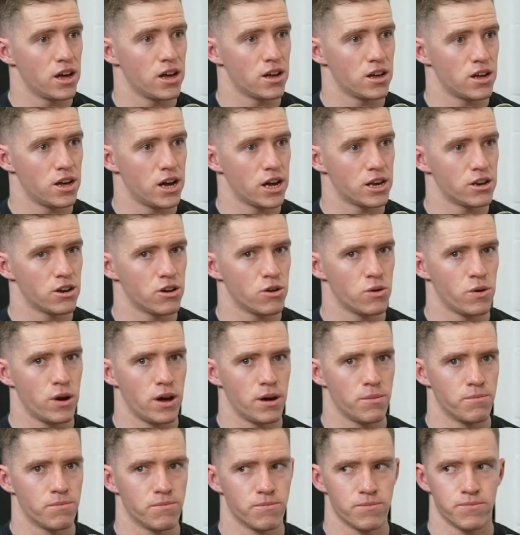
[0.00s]
mm. I know.
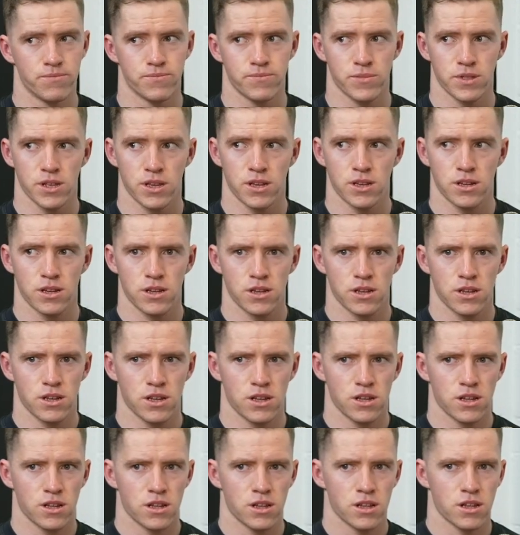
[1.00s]
Um,
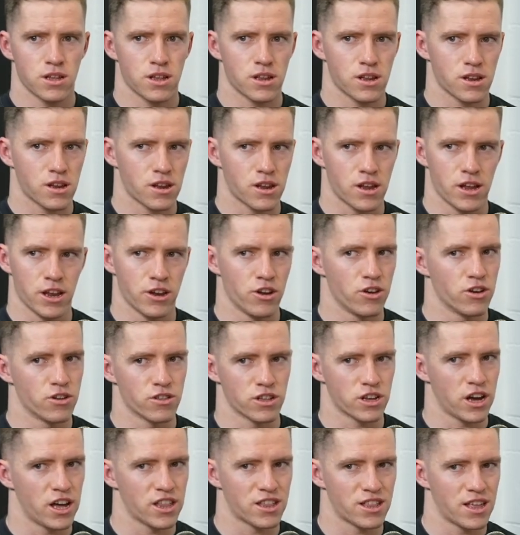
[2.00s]
I don't know the
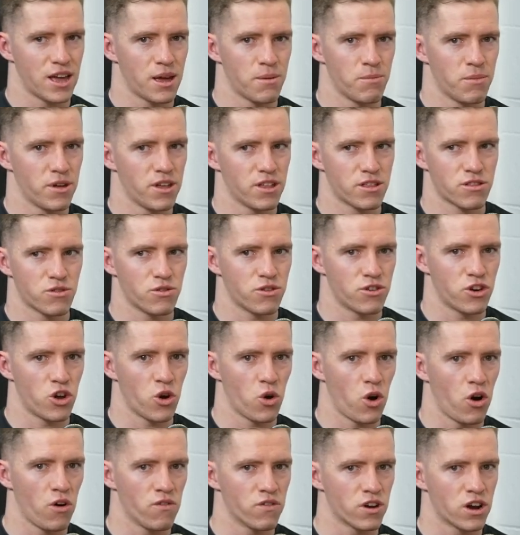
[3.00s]
guy's name, but sort of know
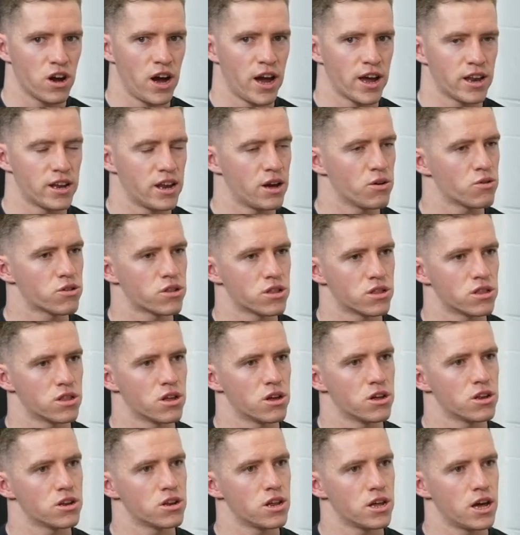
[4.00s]
of a guy in Nelson
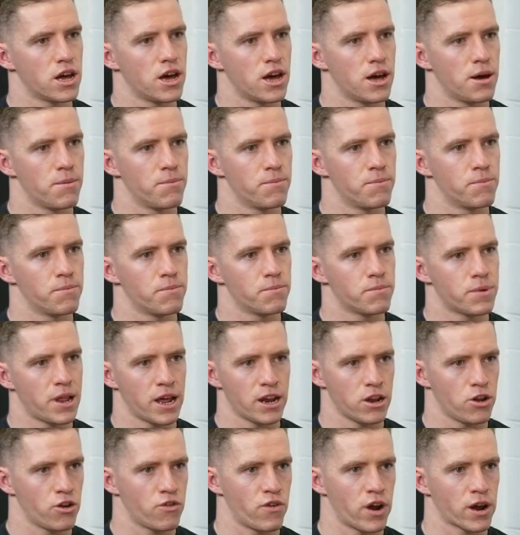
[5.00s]
that um, played
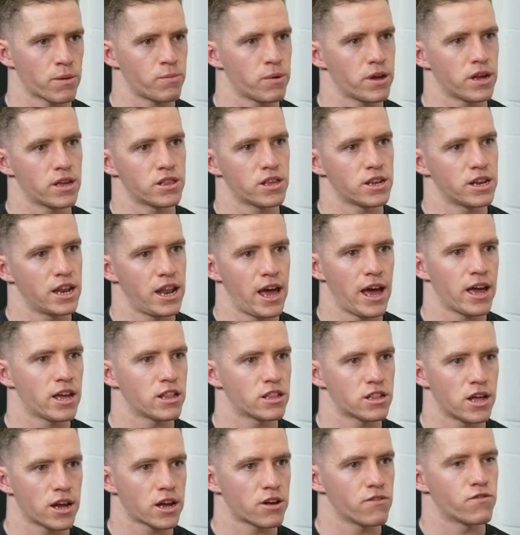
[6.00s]
a lot of rugby, and then now he's
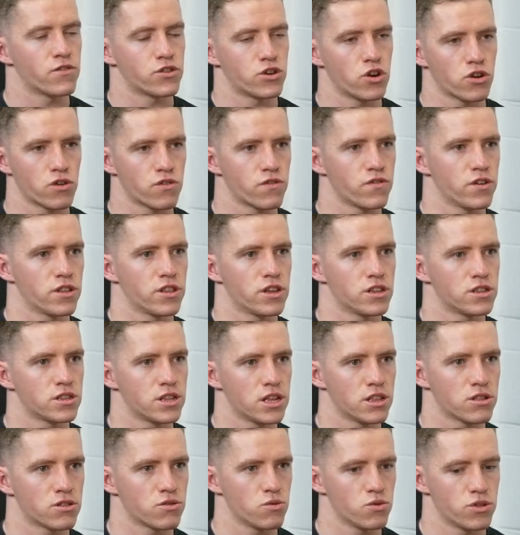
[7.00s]
like a photographer that
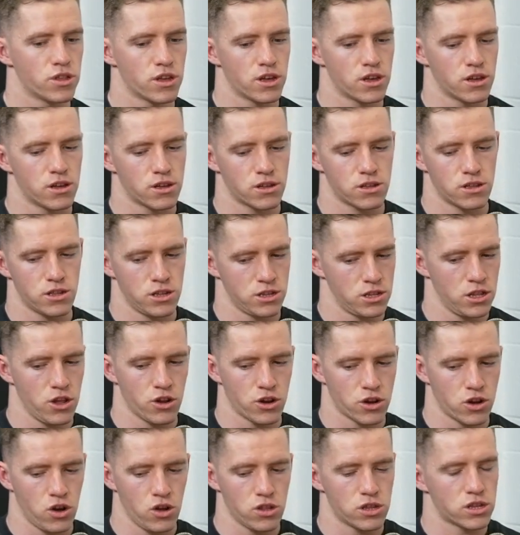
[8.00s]
does all the a lot
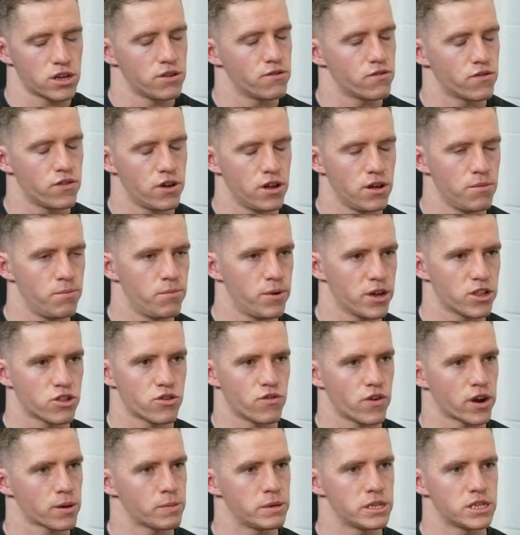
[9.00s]
of content for a bunch of
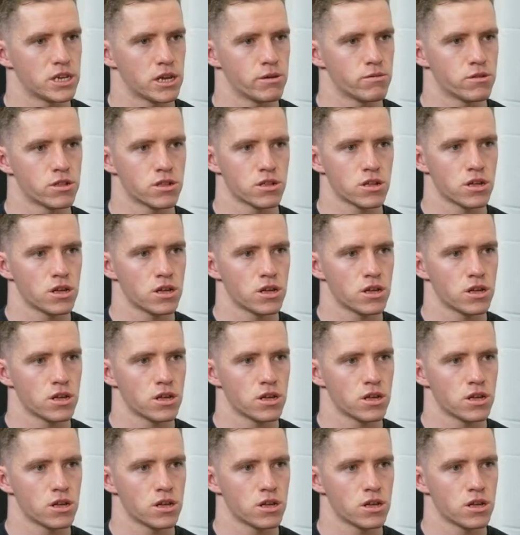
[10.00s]
rugby teams.